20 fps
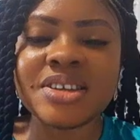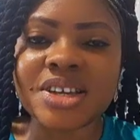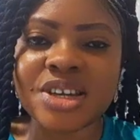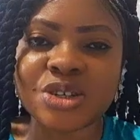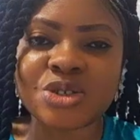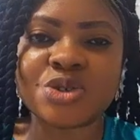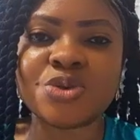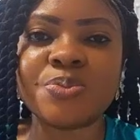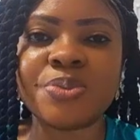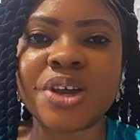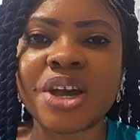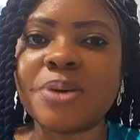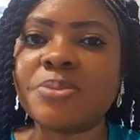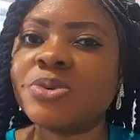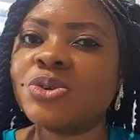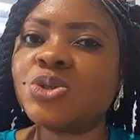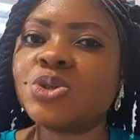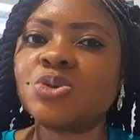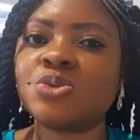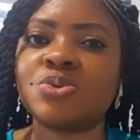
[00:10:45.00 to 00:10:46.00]
he should be
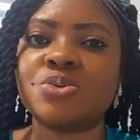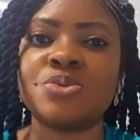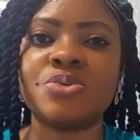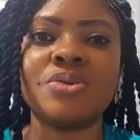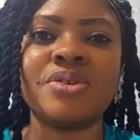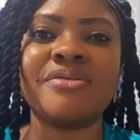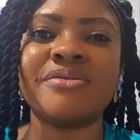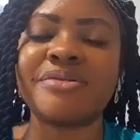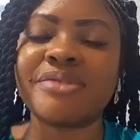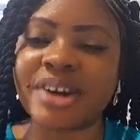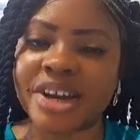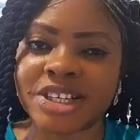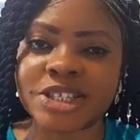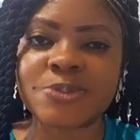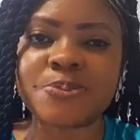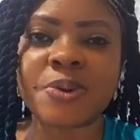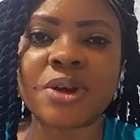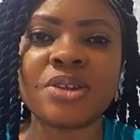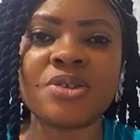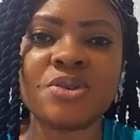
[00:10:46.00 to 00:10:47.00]
able to
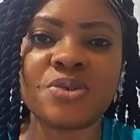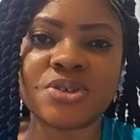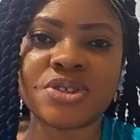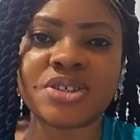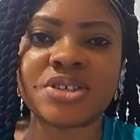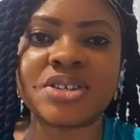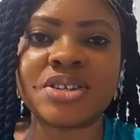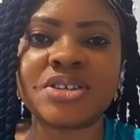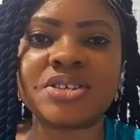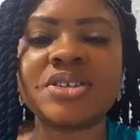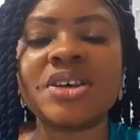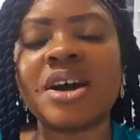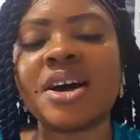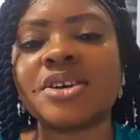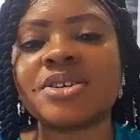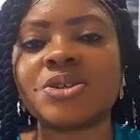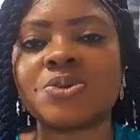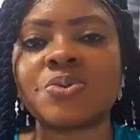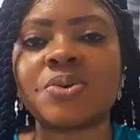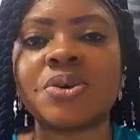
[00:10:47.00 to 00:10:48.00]
respect those things
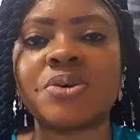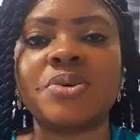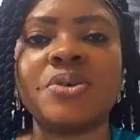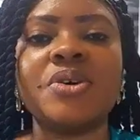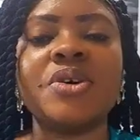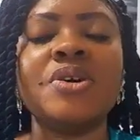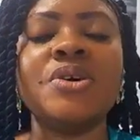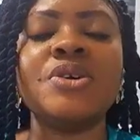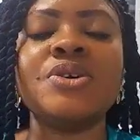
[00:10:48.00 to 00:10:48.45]
as well.